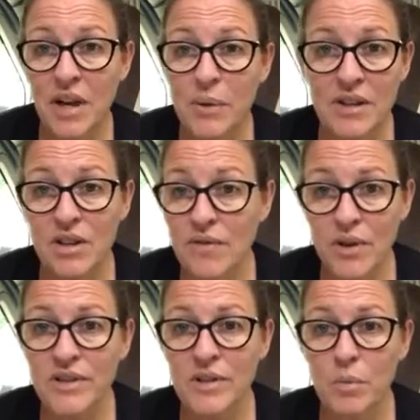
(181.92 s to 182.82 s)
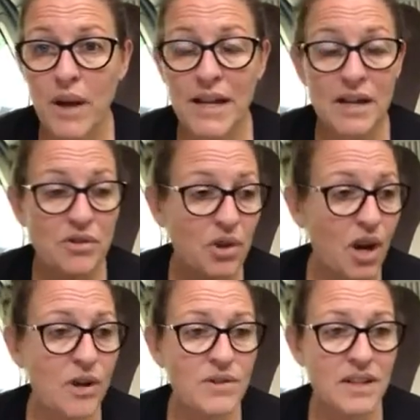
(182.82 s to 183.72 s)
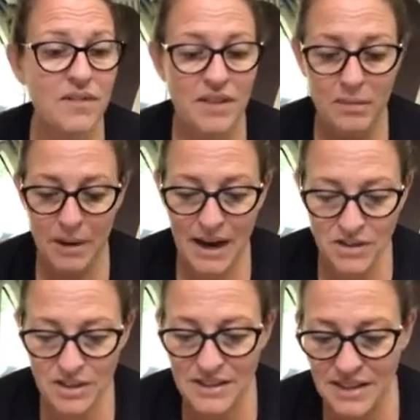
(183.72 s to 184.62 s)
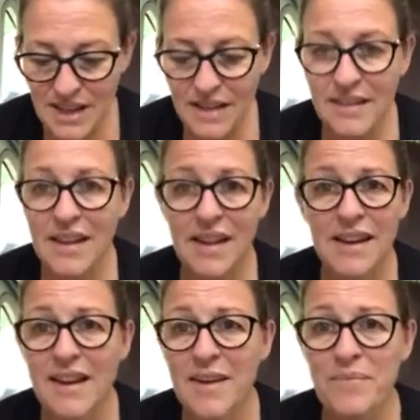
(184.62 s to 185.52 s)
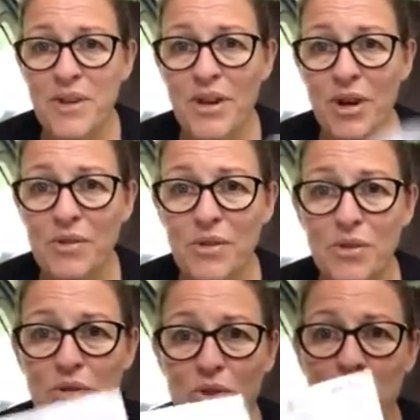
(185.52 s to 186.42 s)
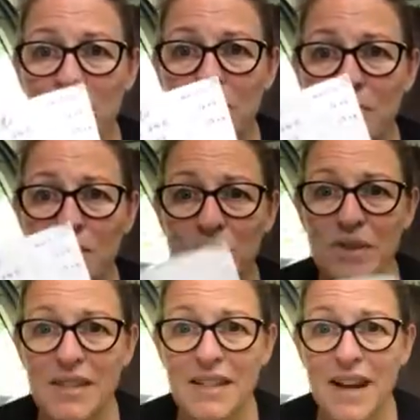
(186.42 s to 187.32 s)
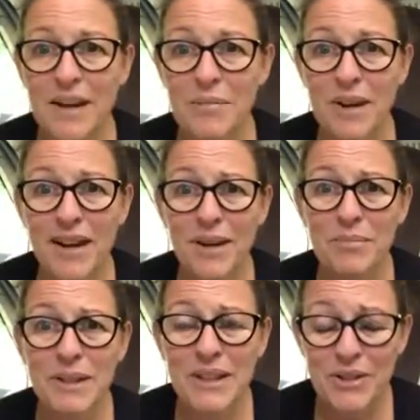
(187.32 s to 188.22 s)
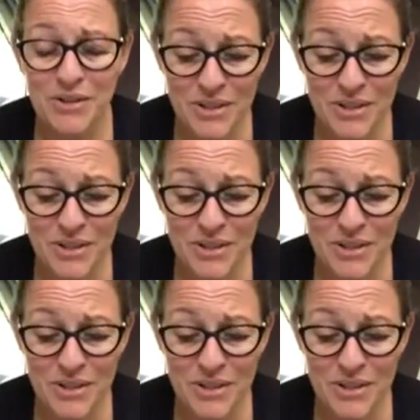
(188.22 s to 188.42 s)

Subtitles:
and knowing that you've lost the weight and your clothes and everything, but actually seeing the, you know, your measurements written down, I'm like, oh my God.